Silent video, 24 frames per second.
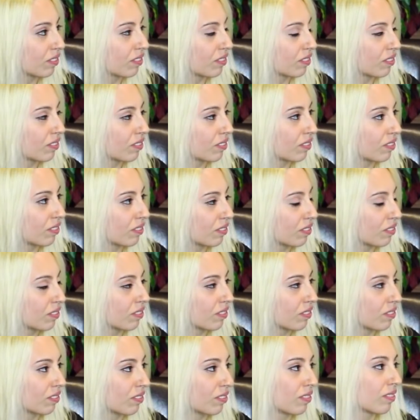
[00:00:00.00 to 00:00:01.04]

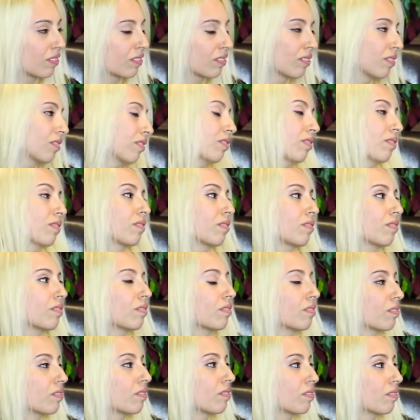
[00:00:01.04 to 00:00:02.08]

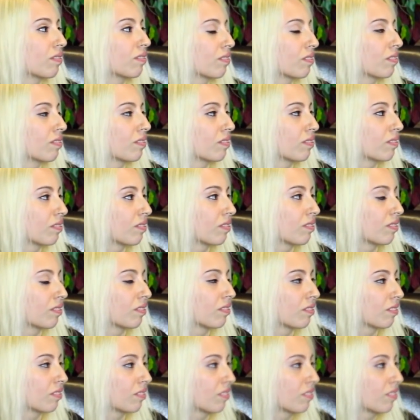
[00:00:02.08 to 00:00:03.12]

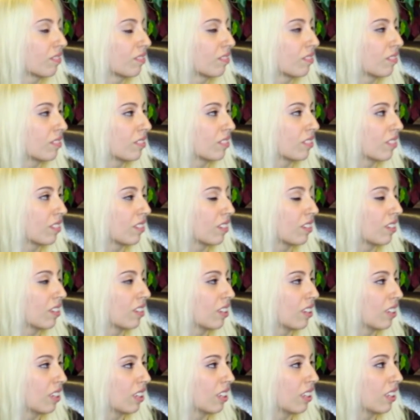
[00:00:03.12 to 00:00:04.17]

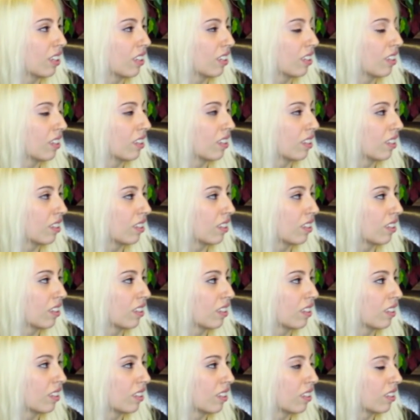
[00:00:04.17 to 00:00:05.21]

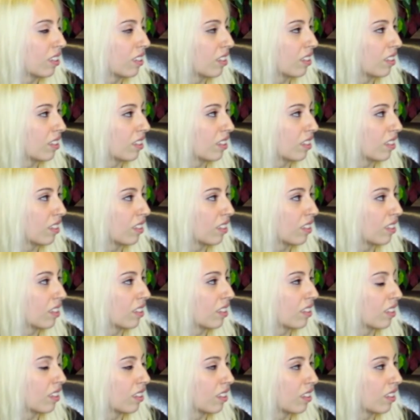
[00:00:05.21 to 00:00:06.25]

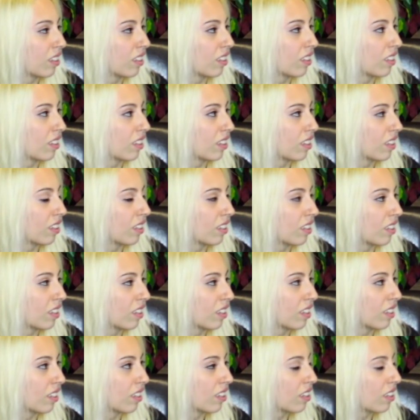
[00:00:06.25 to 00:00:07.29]
(not speaking)